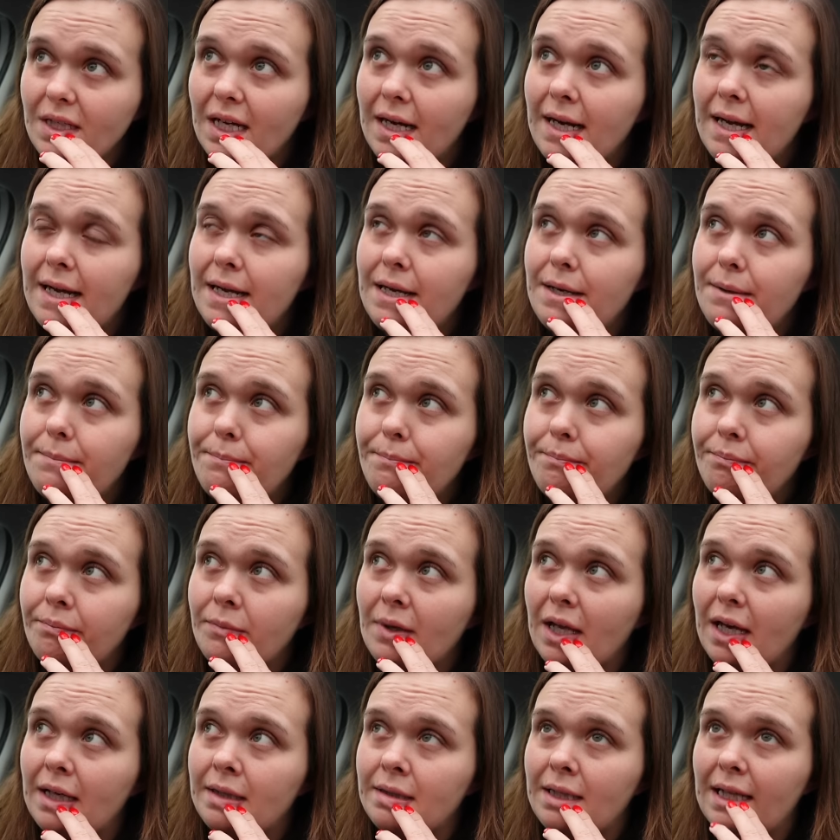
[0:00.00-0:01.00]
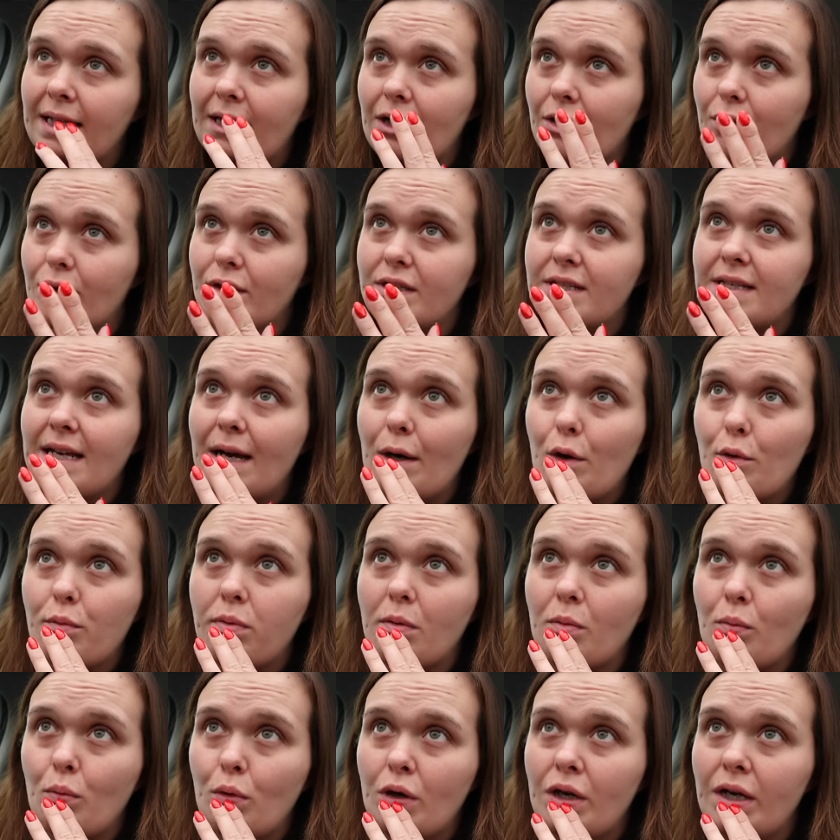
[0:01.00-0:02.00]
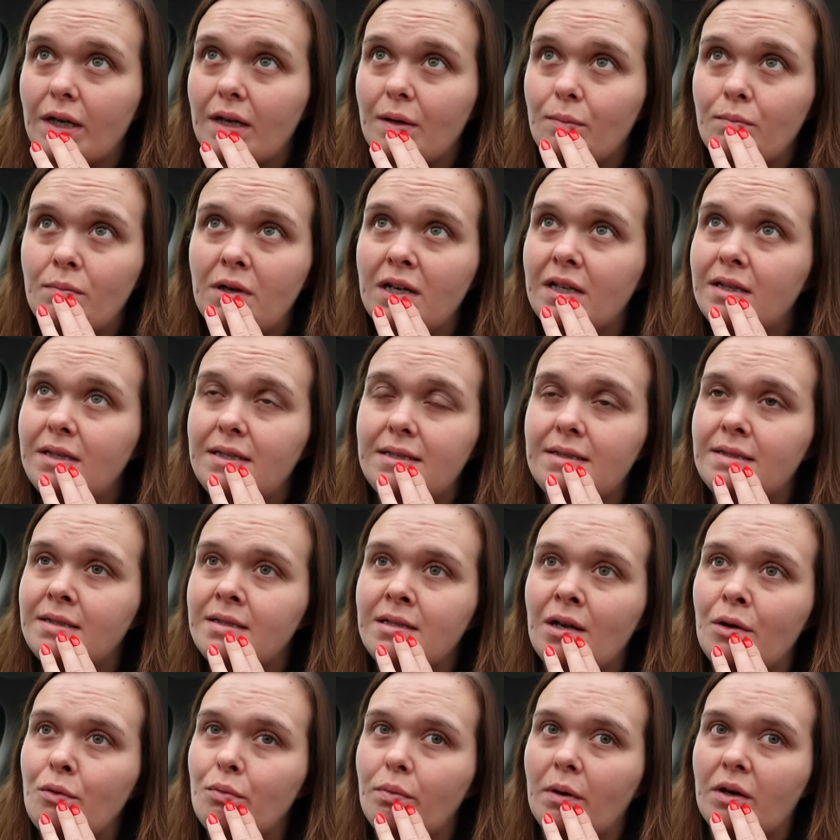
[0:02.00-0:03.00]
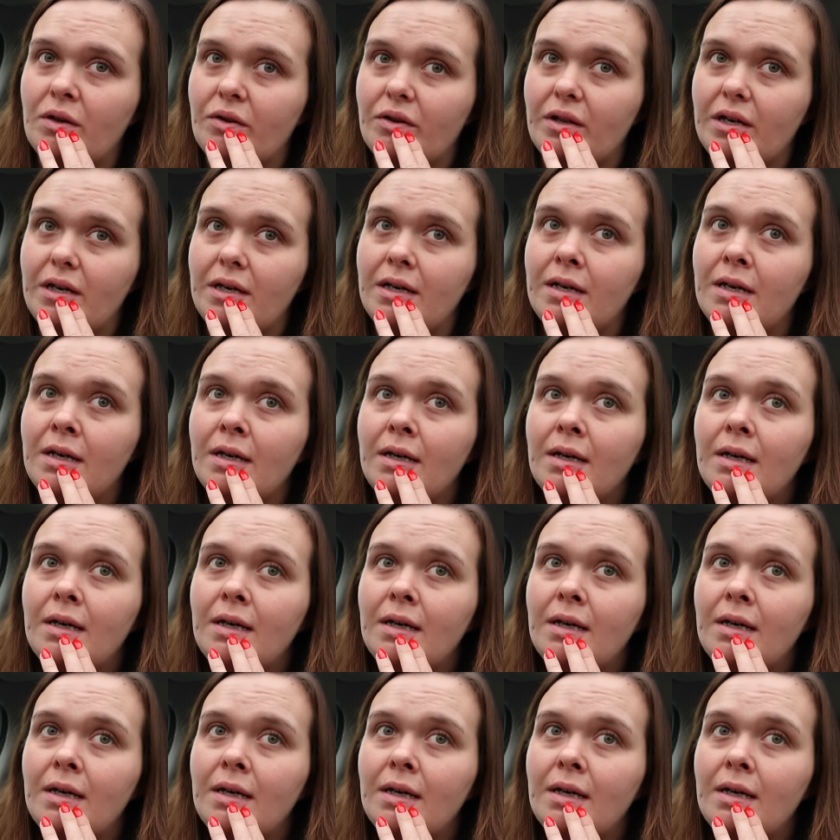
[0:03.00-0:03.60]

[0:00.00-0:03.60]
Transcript: and like I could set up and work, and Merlin's no bother.